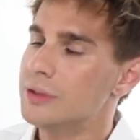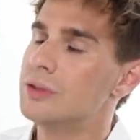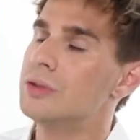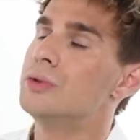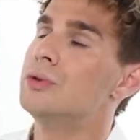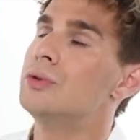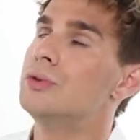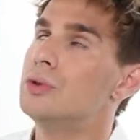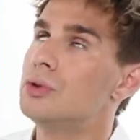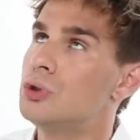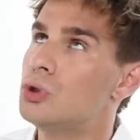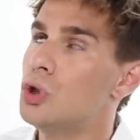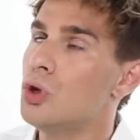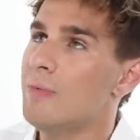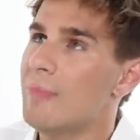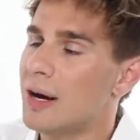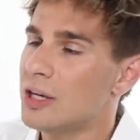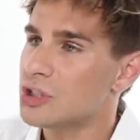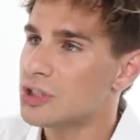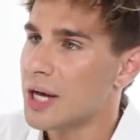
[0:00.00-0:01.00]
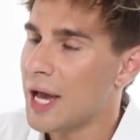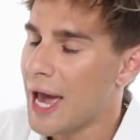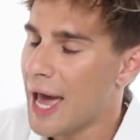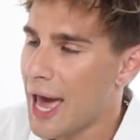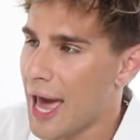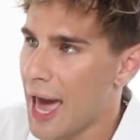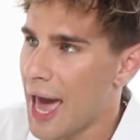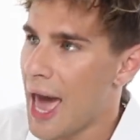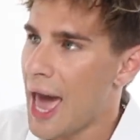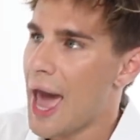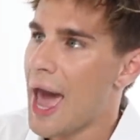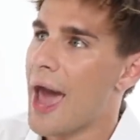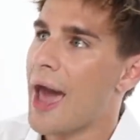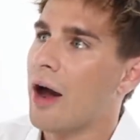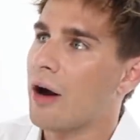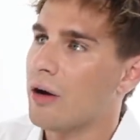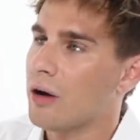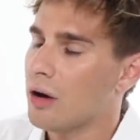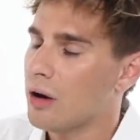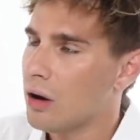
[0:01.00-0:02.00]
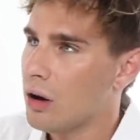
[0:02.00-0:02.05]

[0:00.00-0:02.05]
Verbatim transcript: It's too much hair.